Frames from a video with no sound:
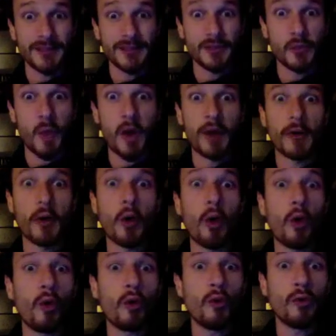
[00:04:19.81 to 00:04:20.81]
to our
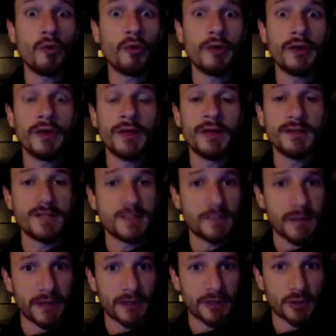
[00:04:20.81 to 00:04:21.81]
own
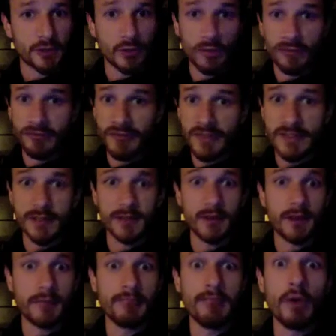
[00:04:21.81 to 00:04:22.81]
spiritual,
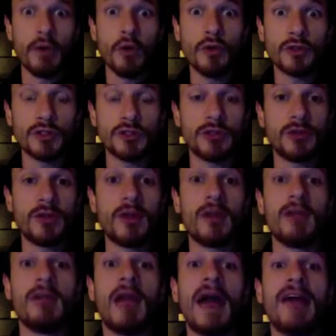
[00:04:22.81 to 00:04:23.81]
physical, emotional,
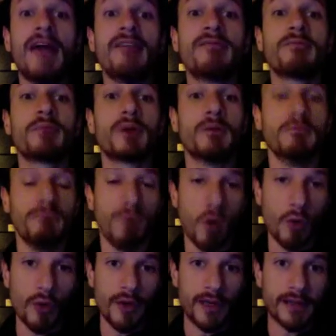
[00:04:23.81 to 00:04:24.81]

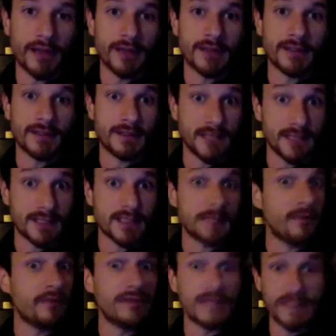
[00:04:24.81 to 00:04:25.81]
life-promoting system
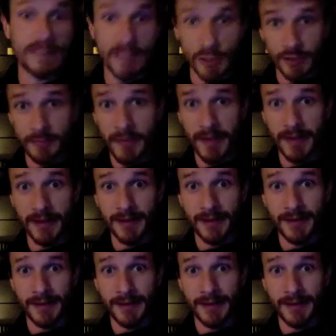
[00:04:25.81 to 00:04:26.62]
of decision-making,